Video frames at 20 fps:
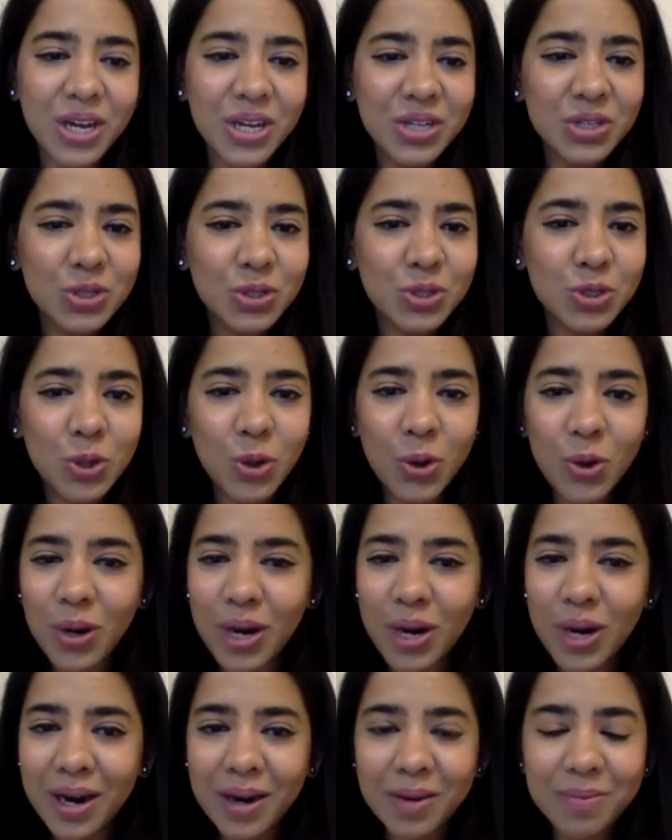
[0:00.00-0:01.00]

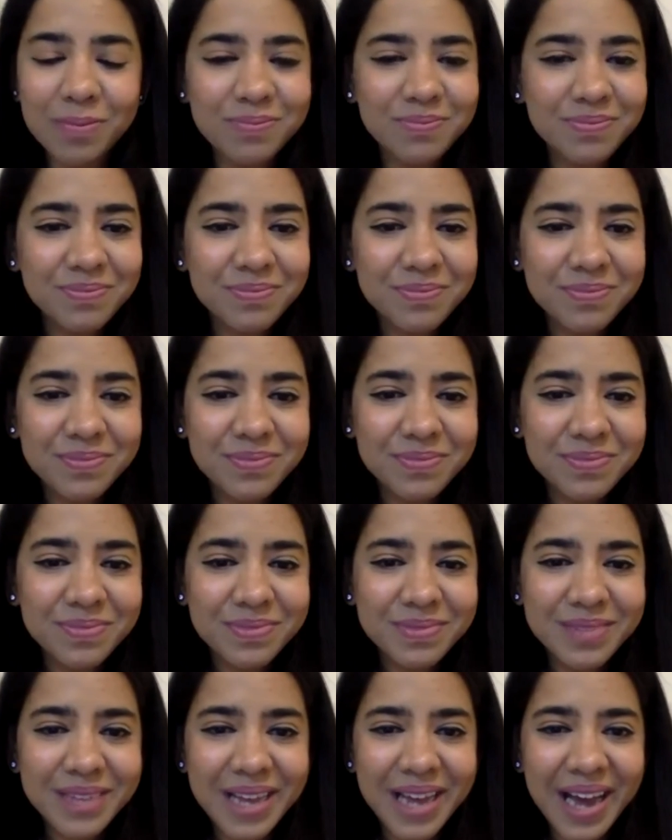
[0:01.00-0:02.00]
So
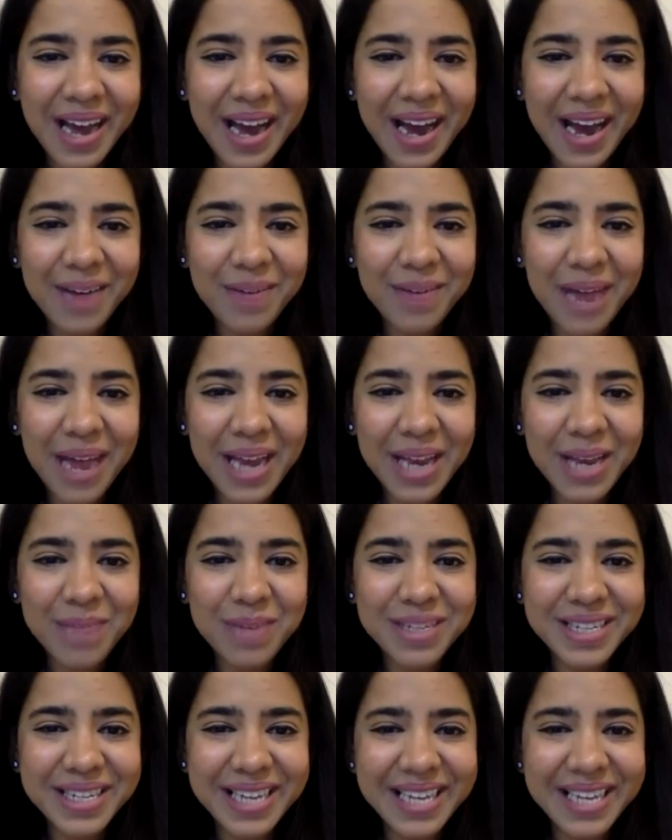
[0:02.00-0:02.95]
anybody